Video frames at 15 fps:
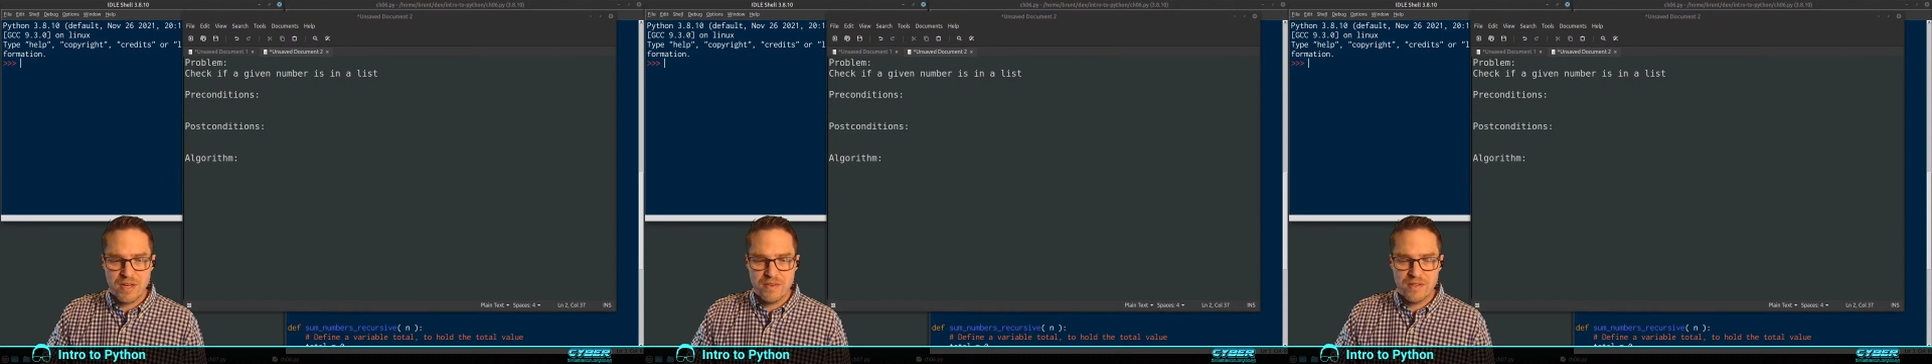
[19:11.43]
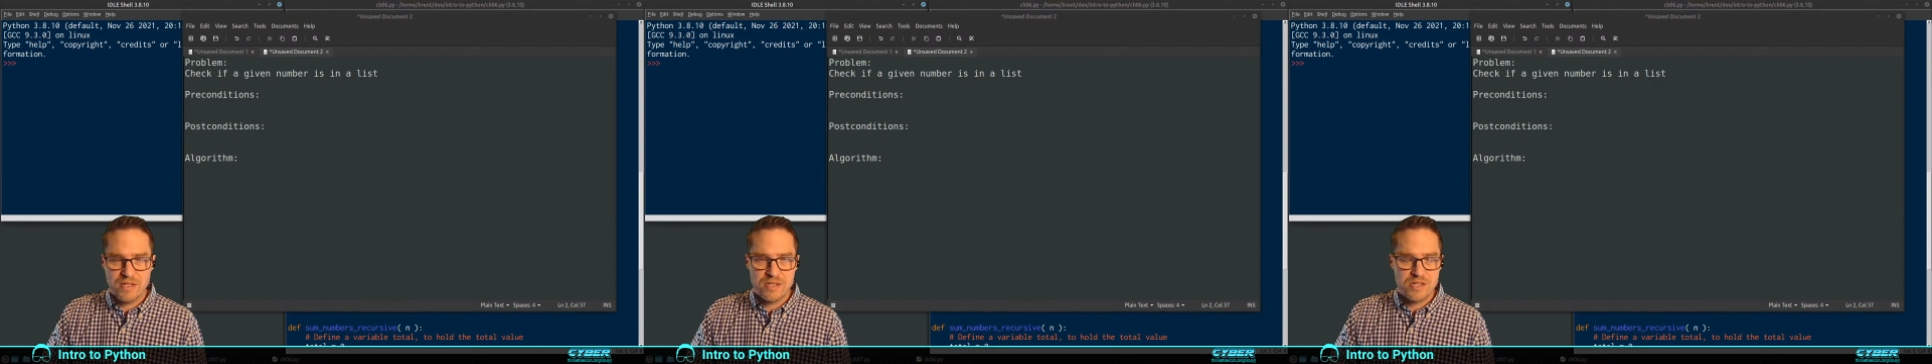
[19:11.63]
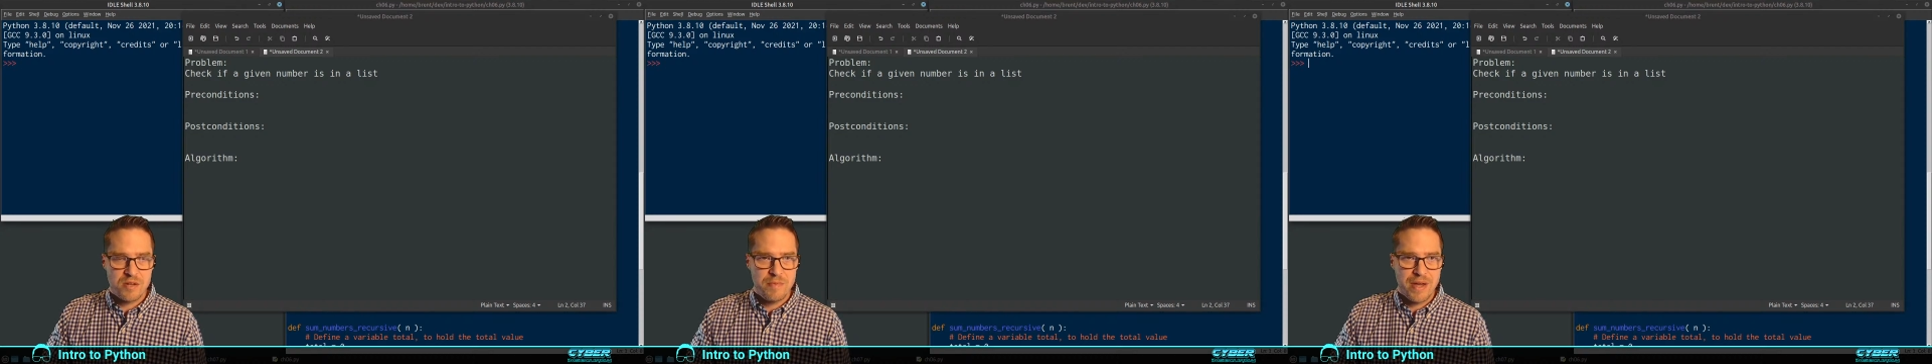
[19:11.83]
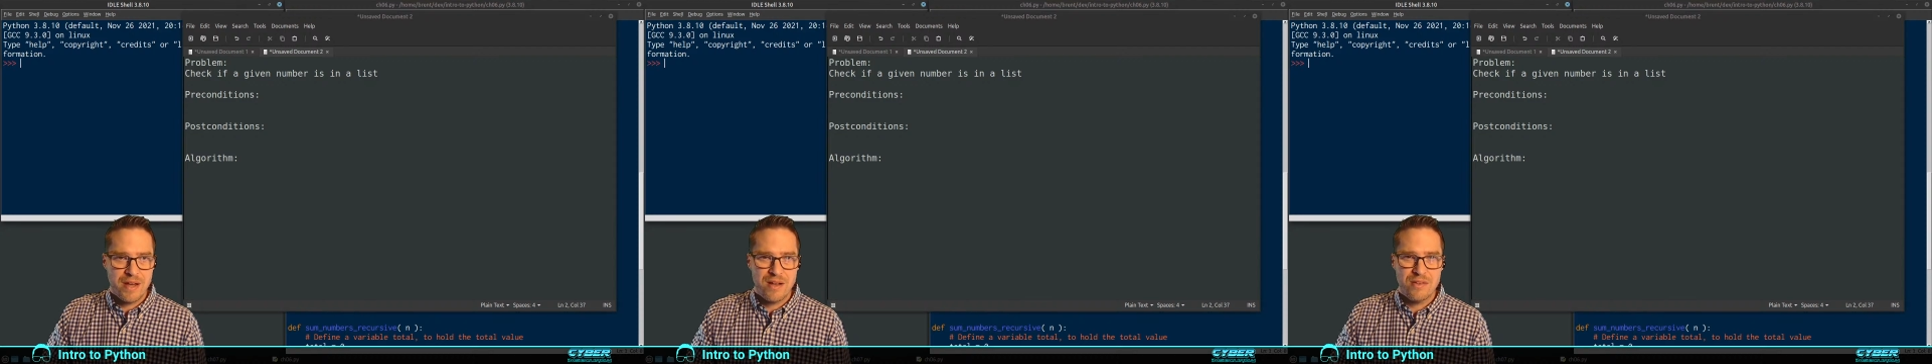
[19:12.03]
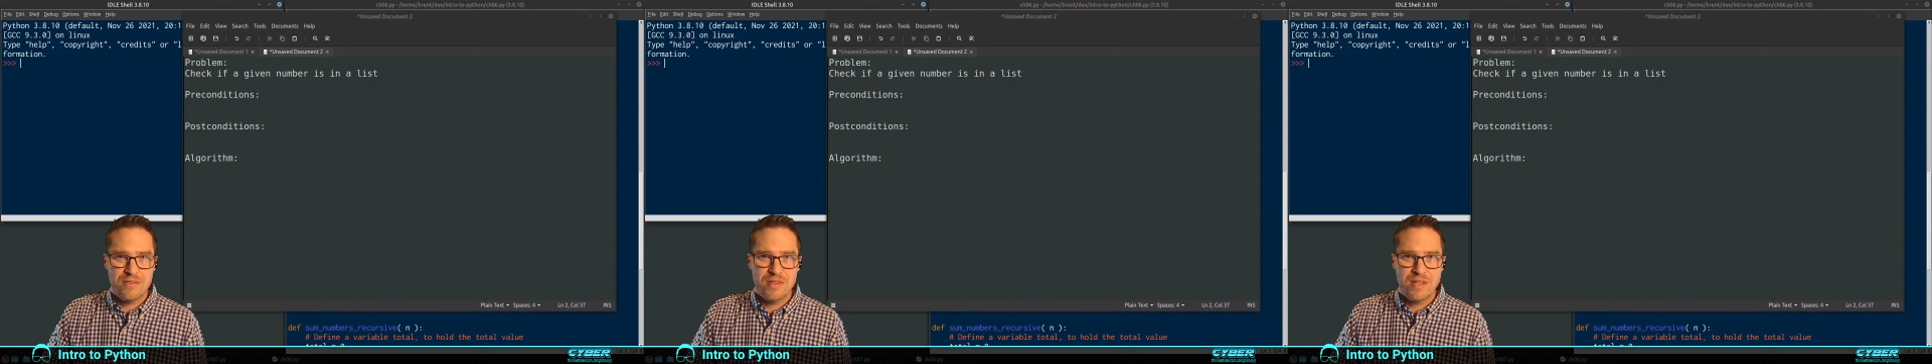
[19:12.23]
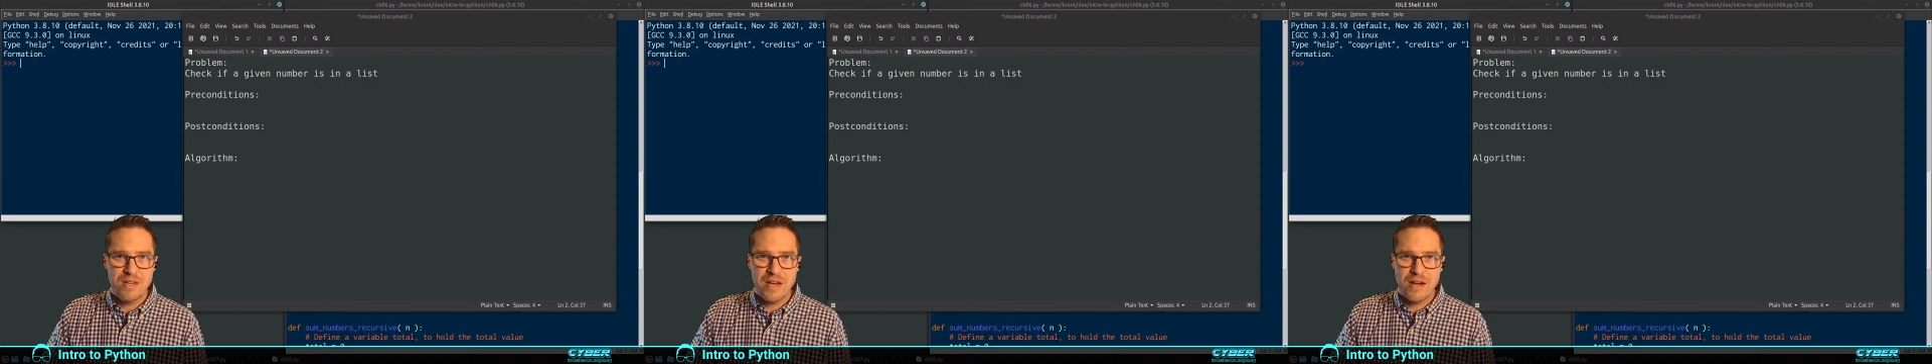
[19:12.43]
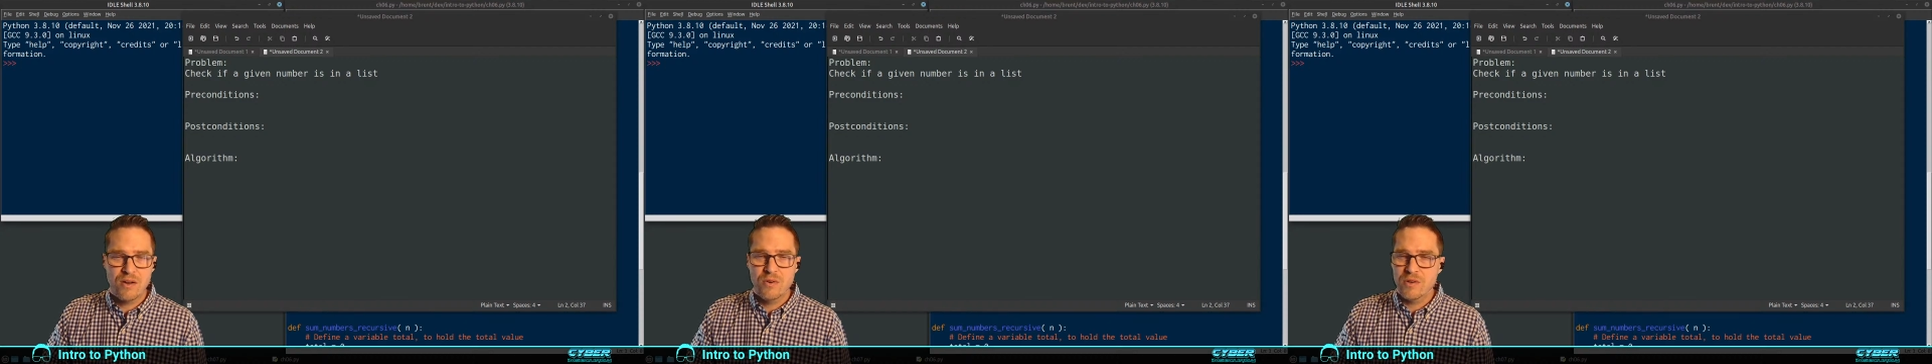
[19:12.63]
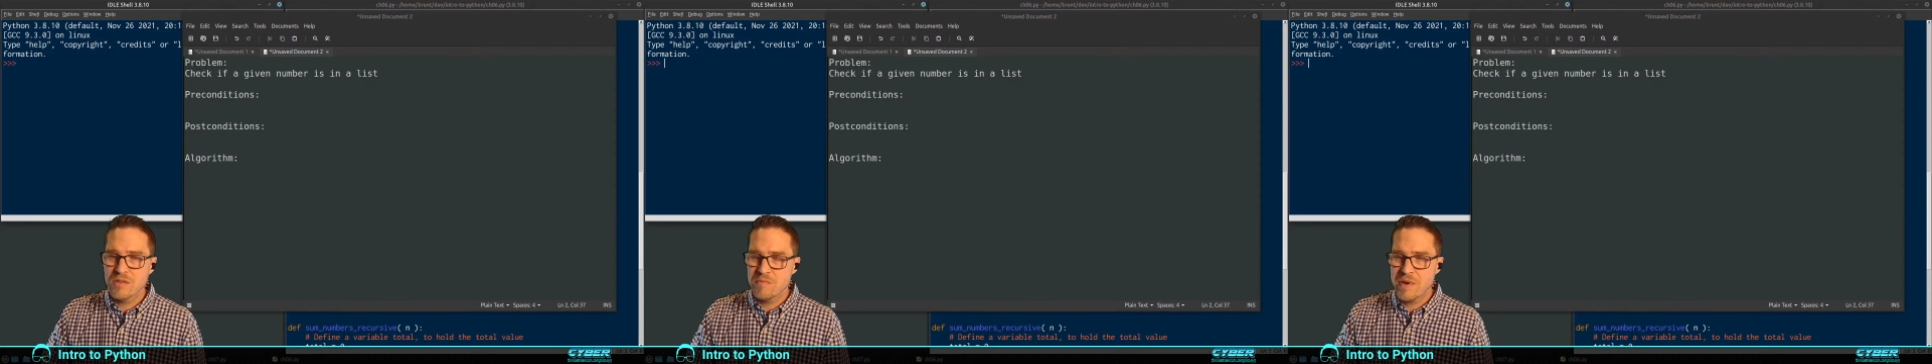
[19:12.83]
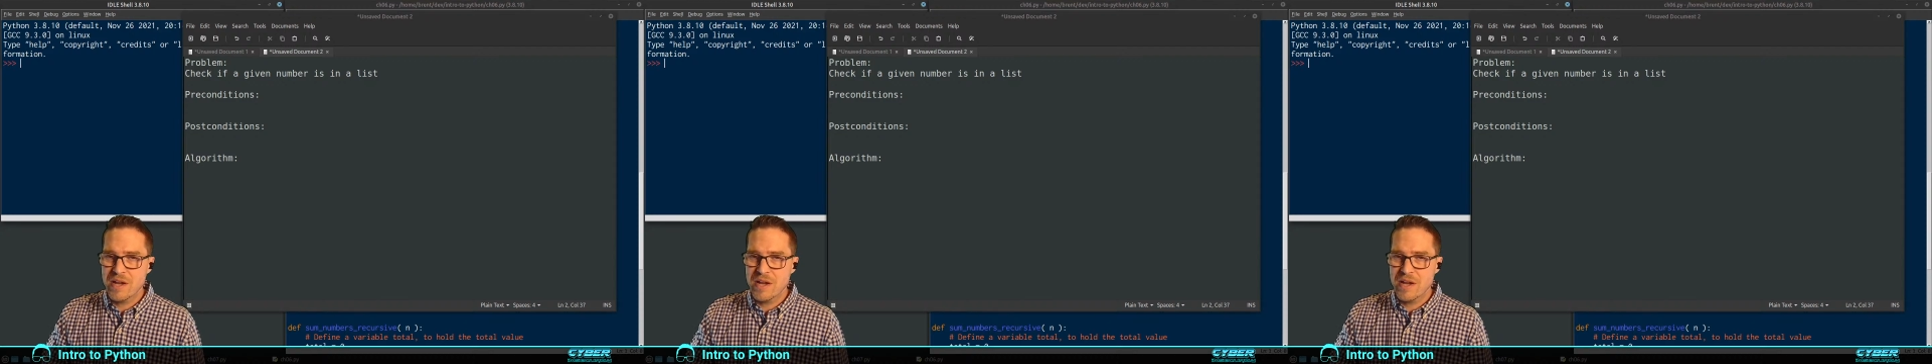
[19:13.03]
and then somehow the algorithm